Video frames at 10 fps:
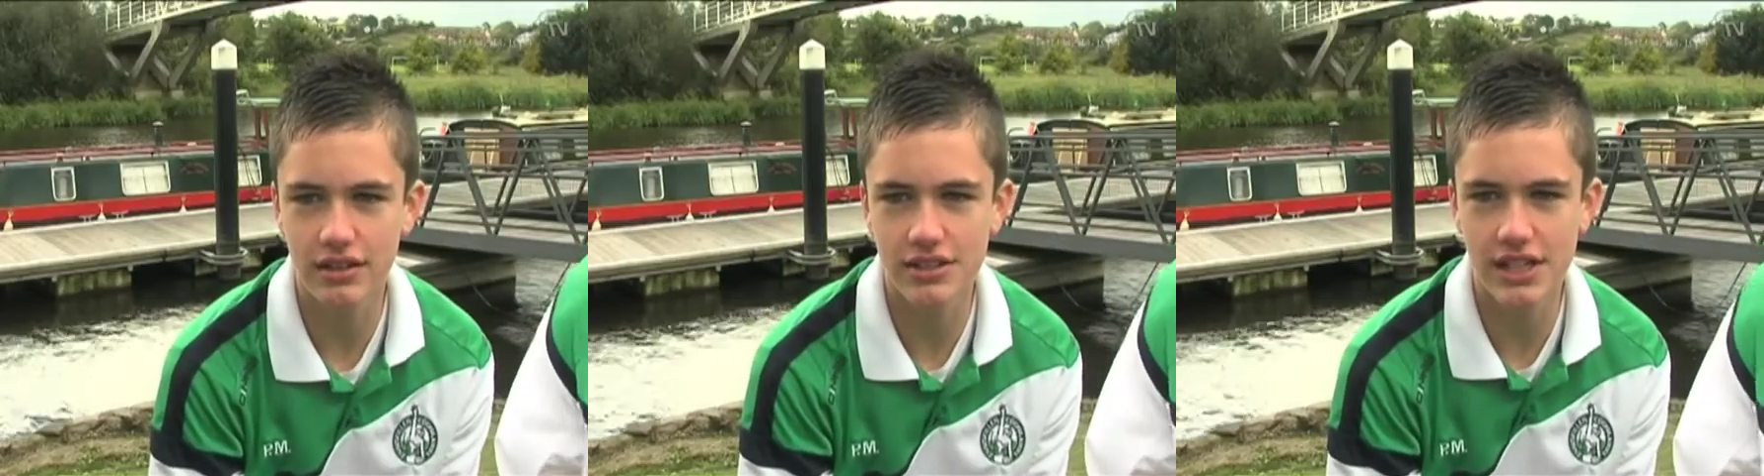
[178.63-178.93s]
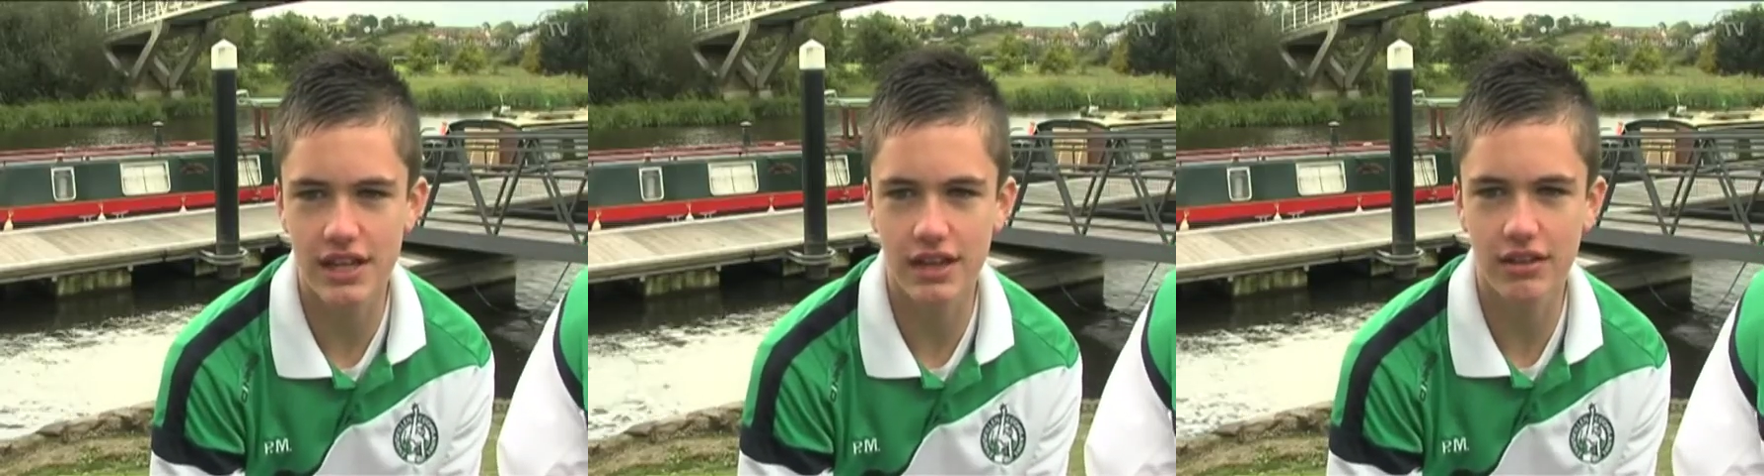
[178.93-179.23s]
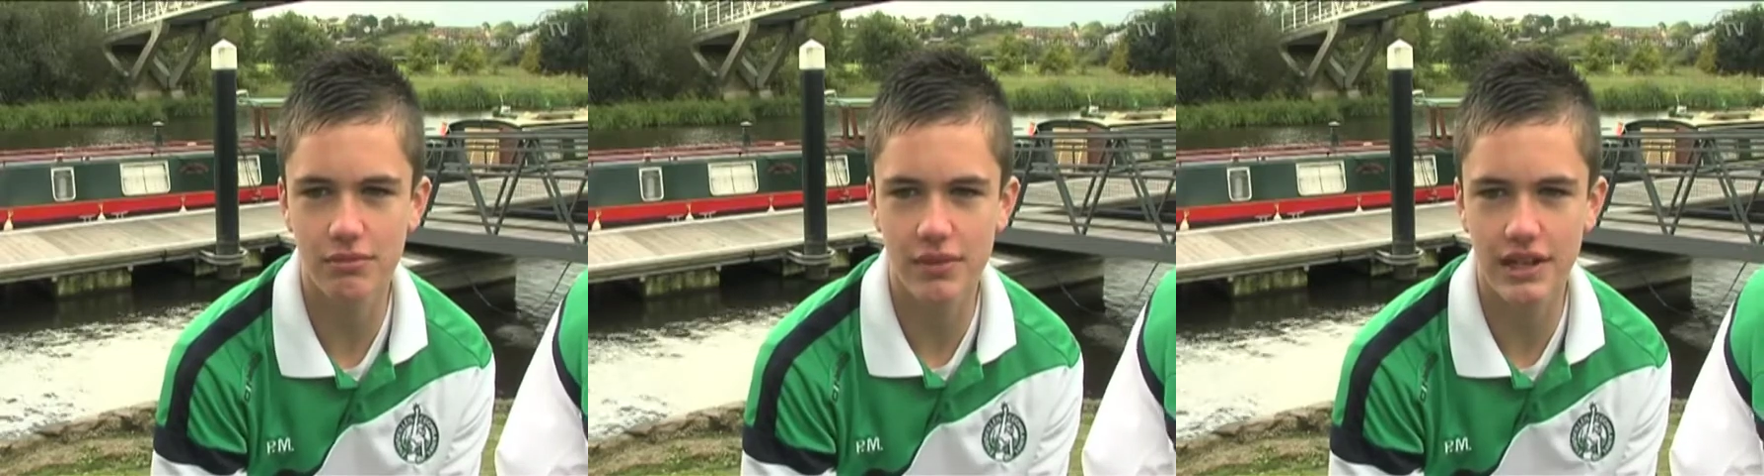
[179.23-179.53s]
see,
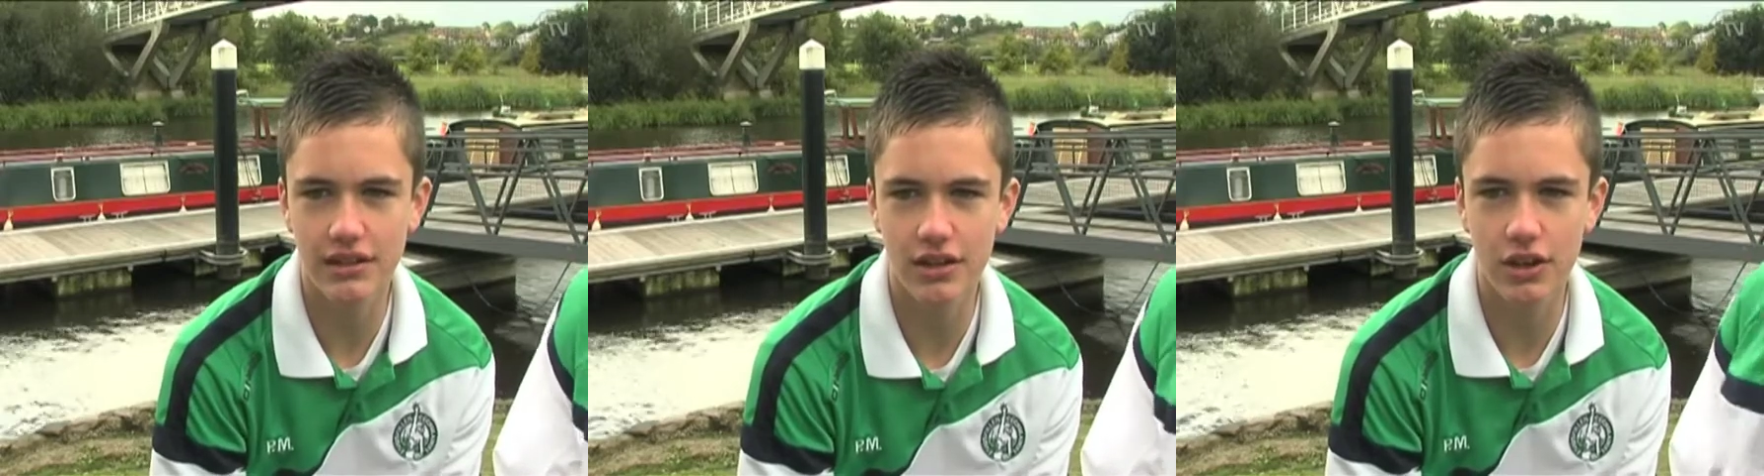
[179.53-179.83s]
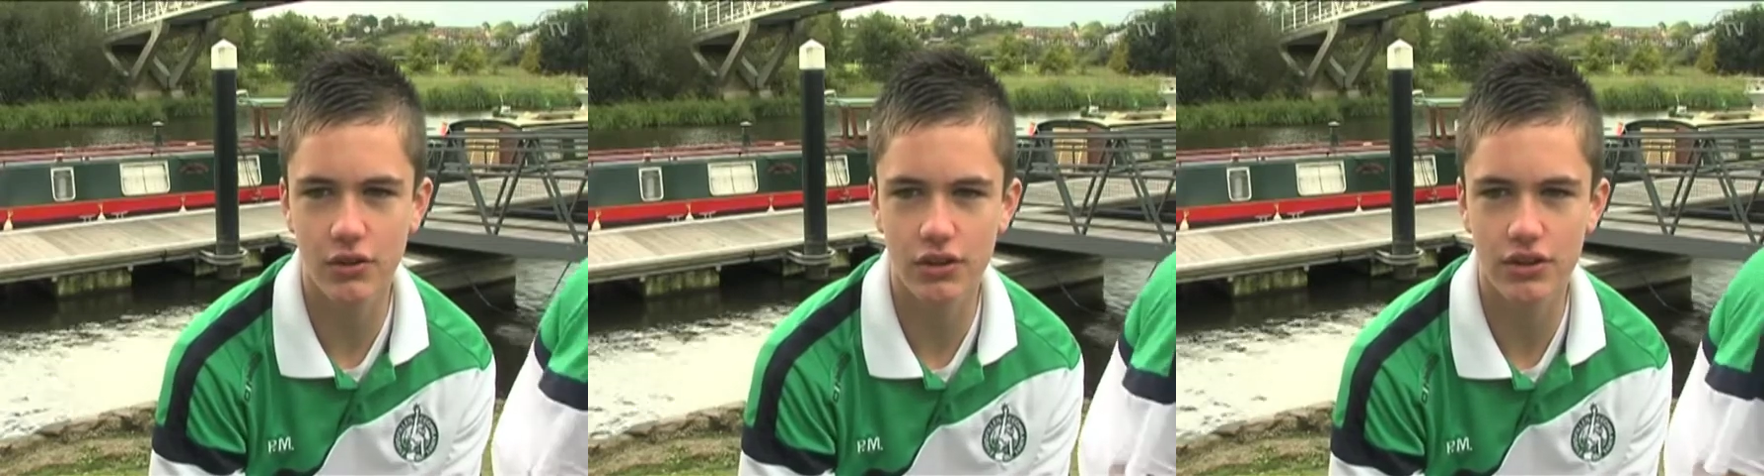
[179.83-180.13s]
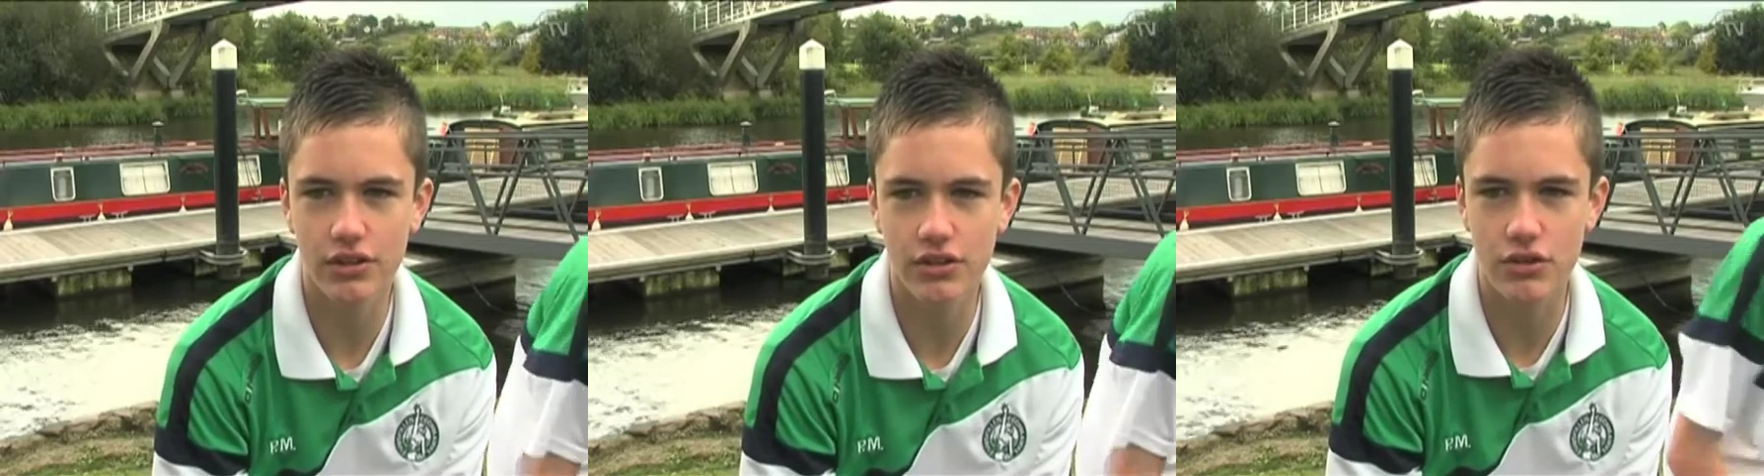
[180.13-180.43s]
meet a load
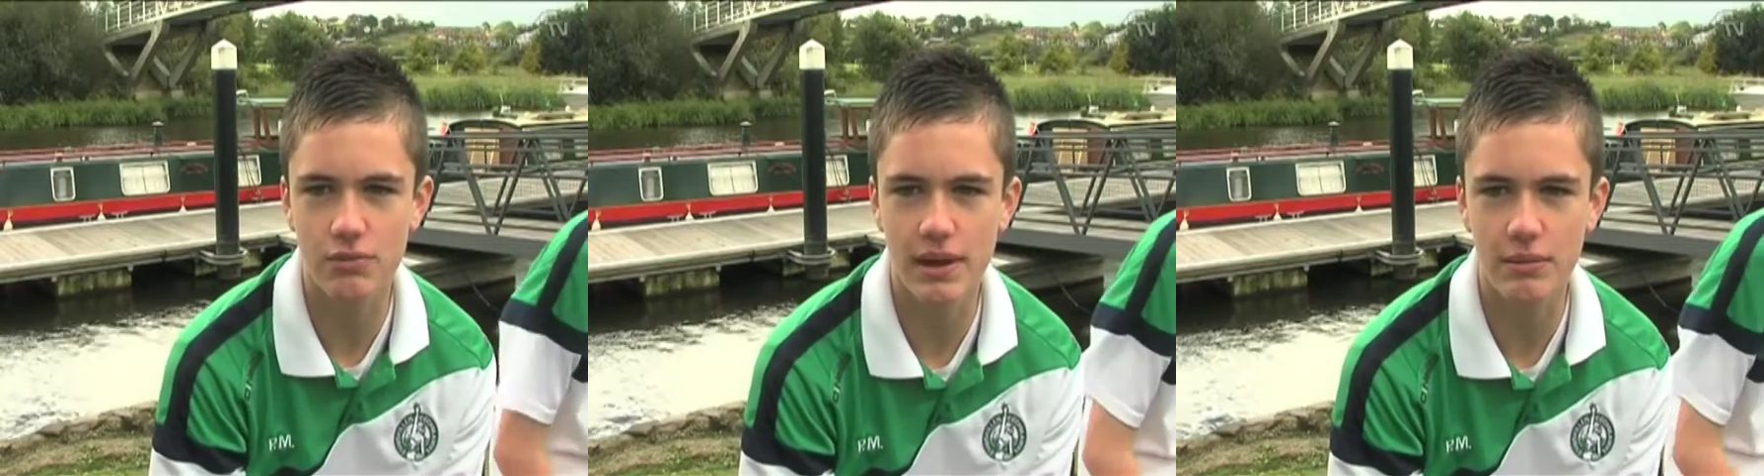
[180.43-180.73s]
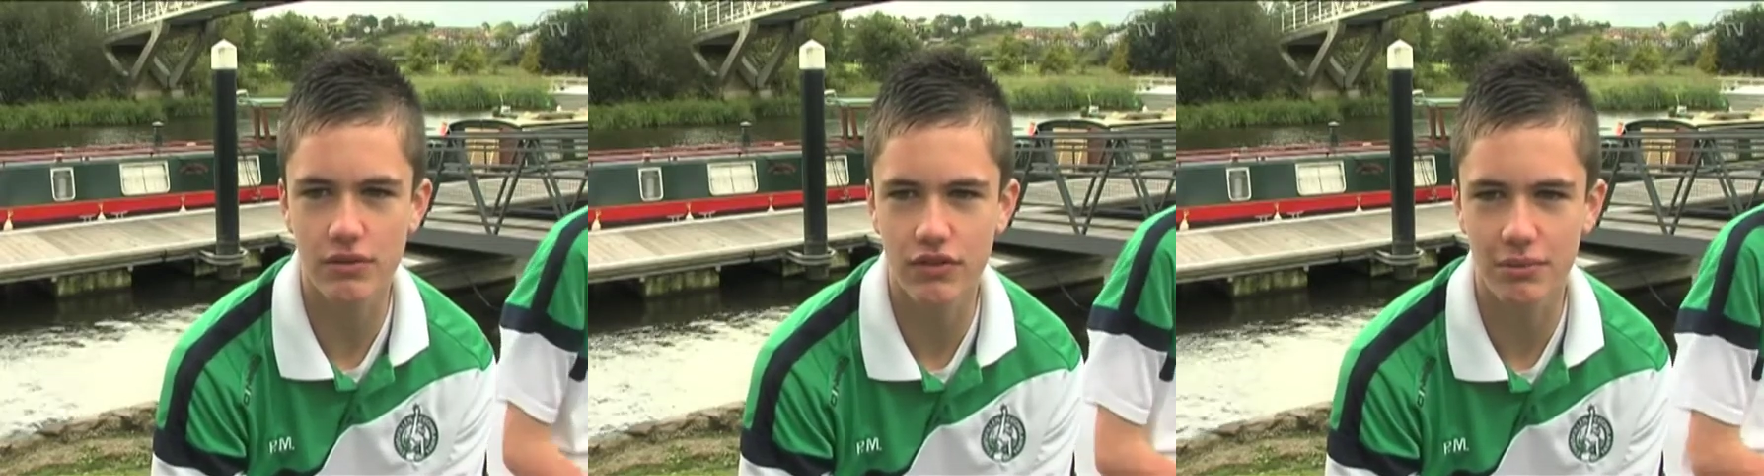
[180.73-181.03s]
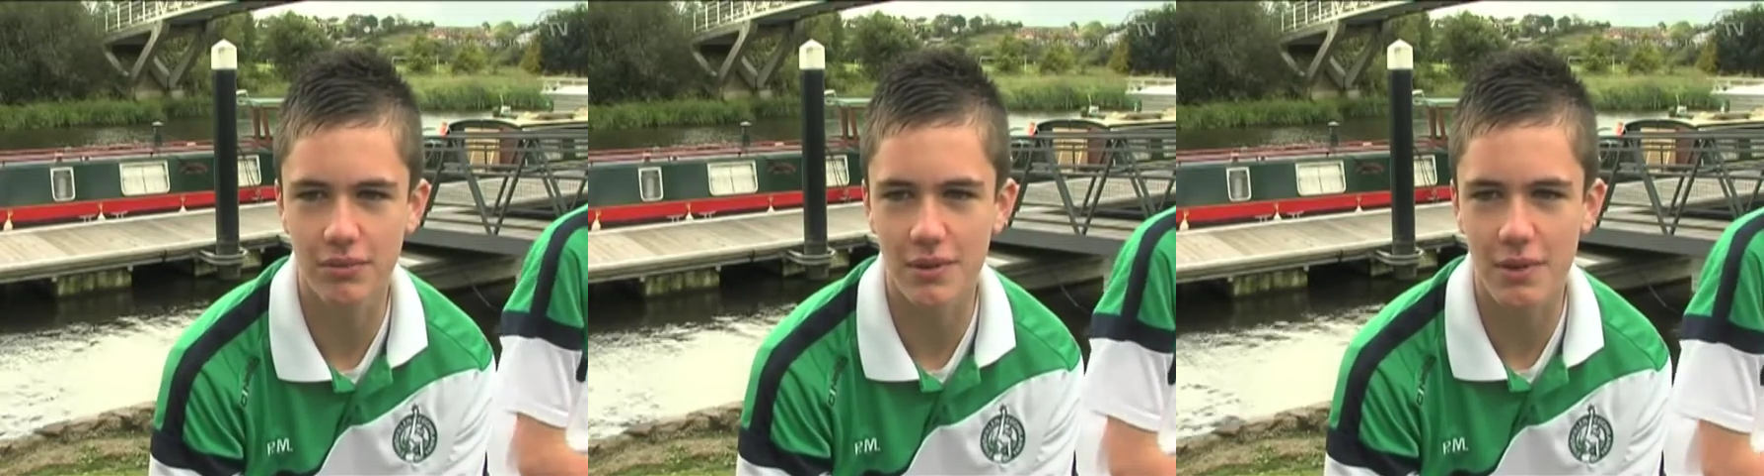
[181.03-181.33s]
of new people
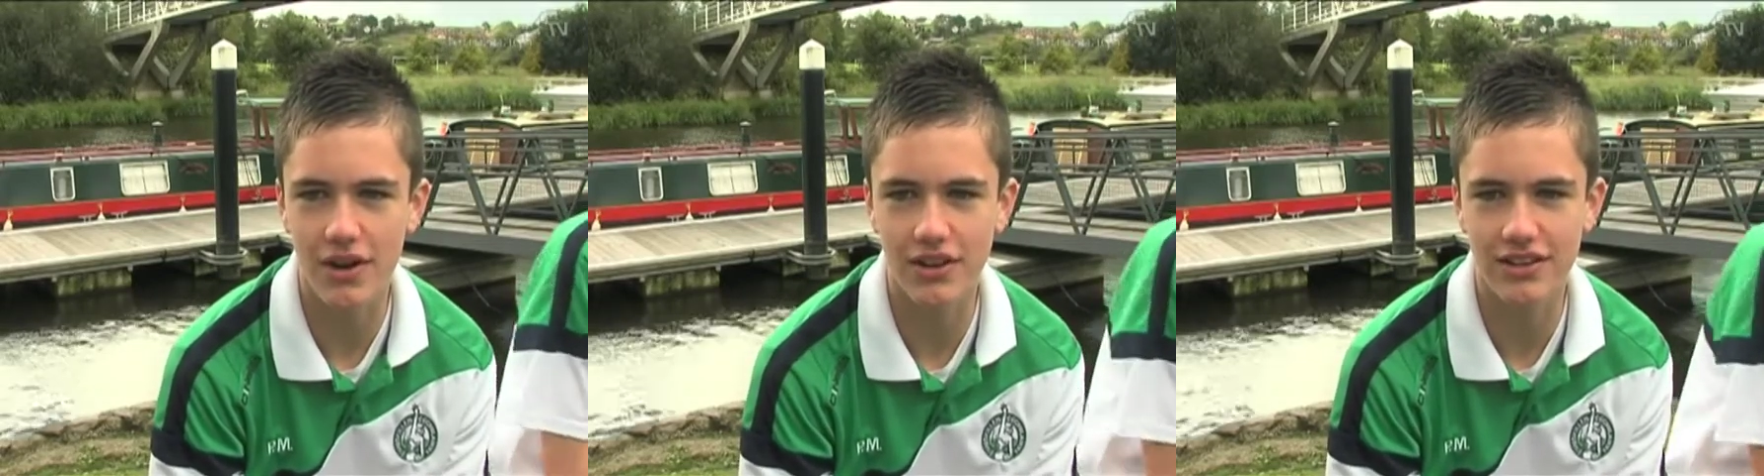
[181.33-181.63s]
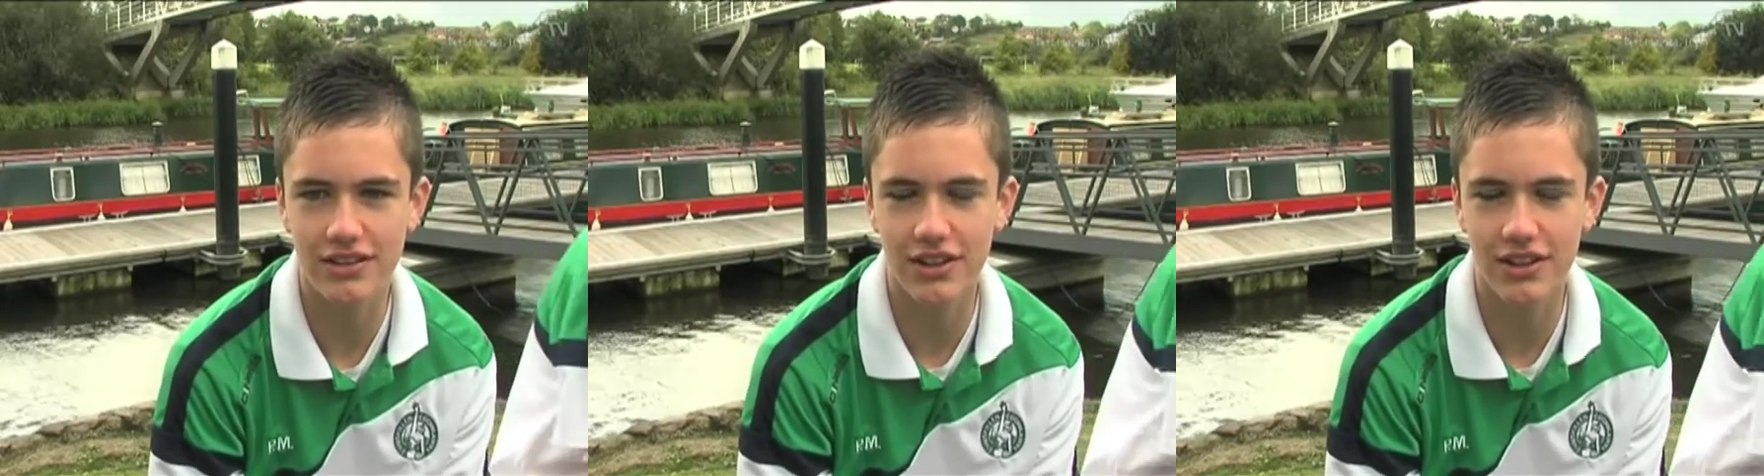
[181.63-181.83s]
from America